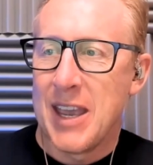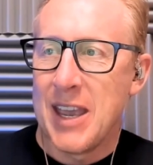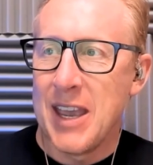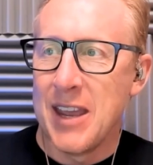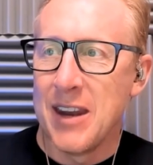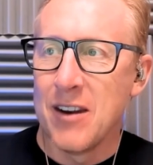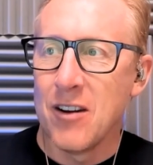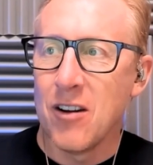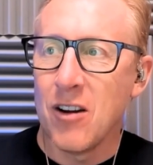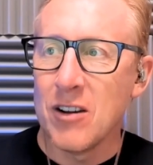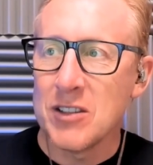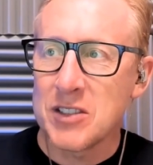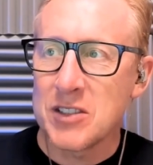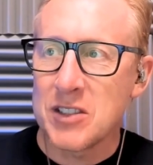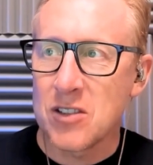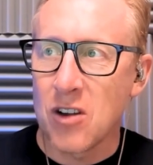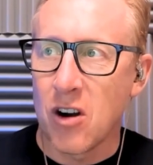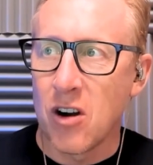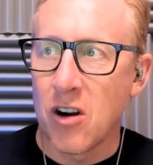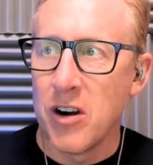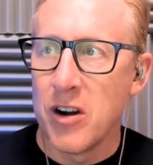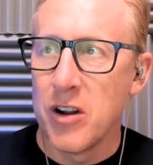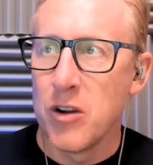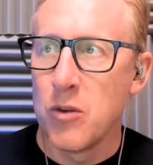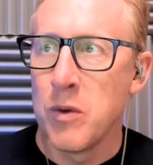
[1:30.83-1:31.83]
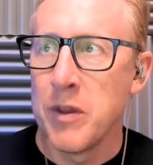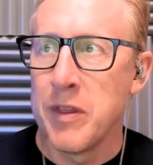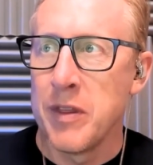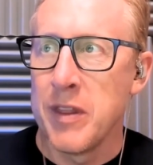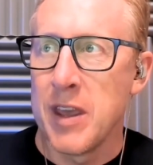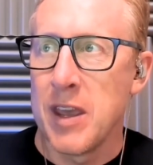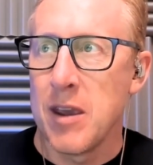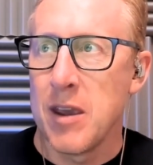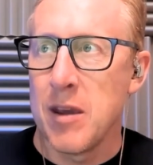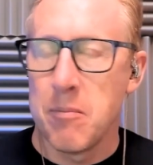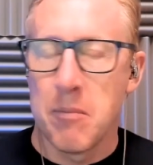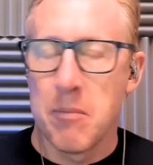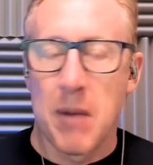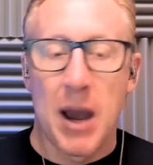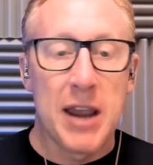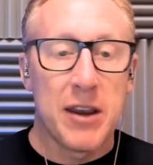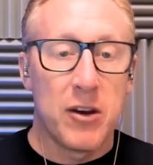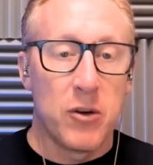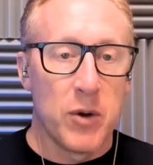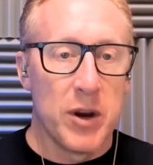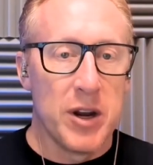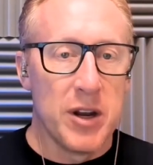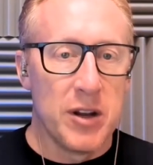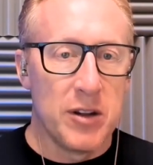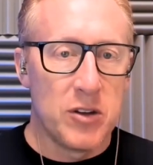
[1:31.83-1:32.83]
And it all started when they
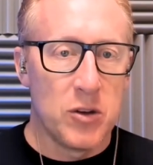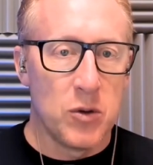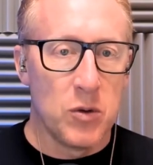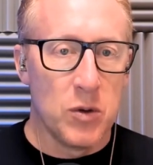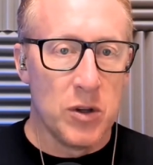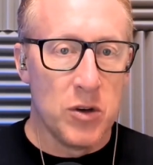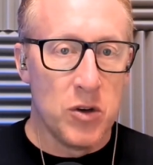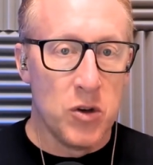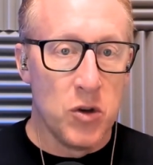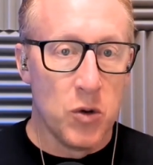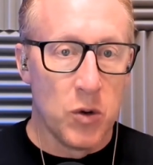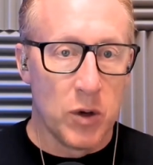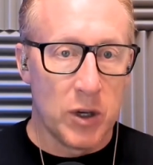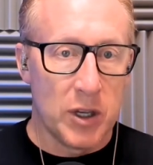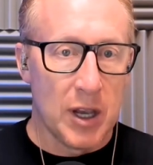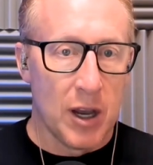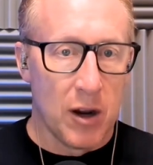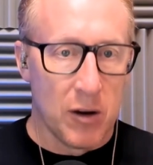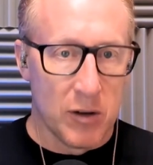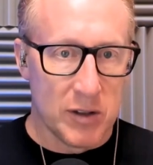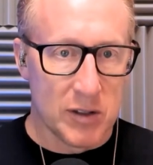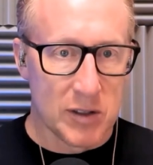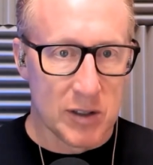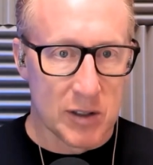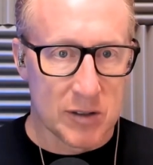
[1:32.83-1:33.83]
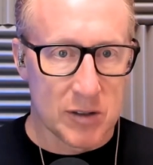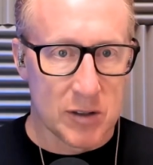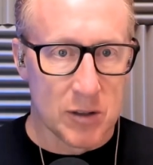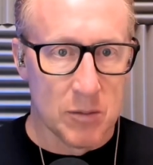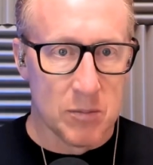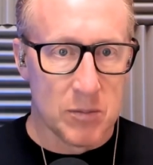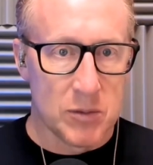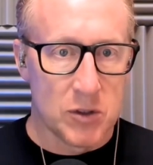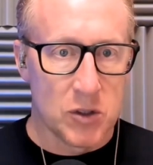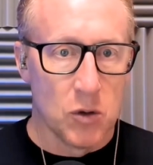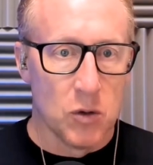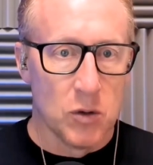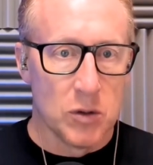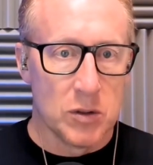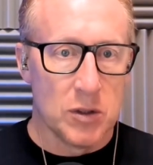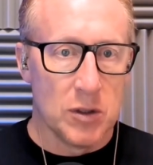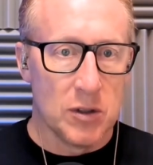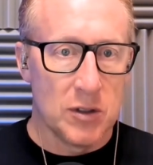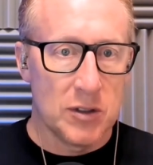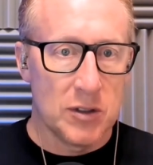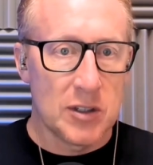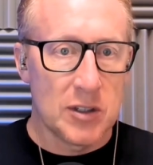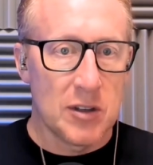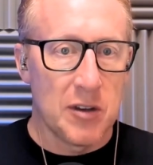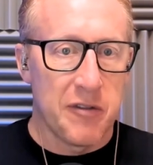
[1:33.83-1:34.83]
migrated to a new accounting system. So it was
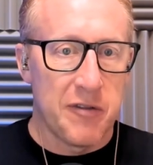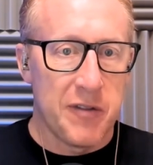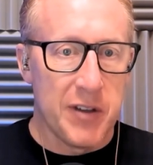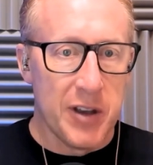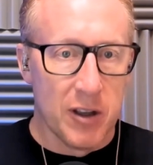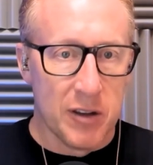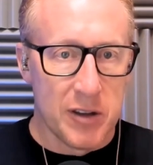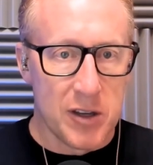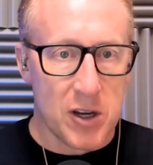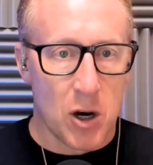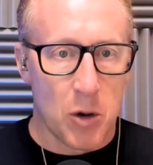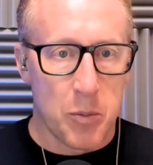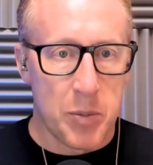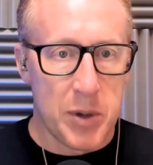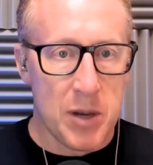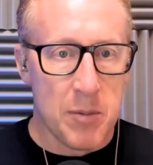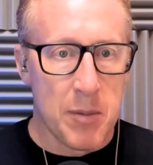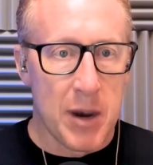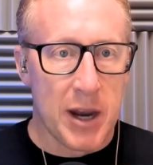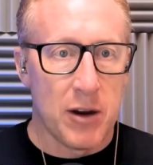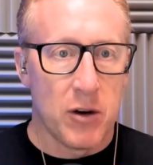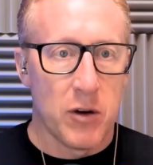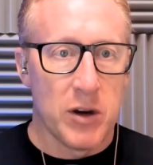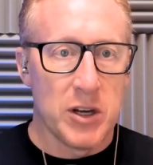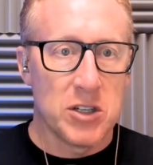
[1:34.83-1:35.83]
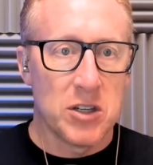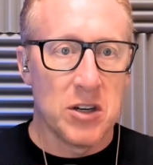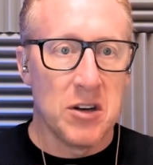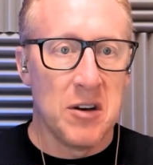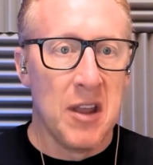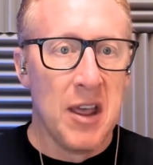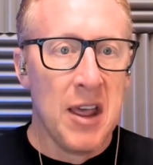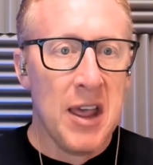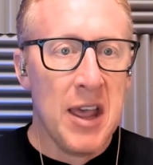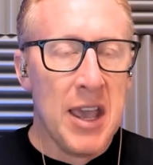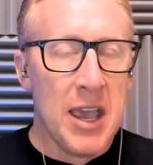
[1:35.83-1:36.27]
like a failed ERP migration.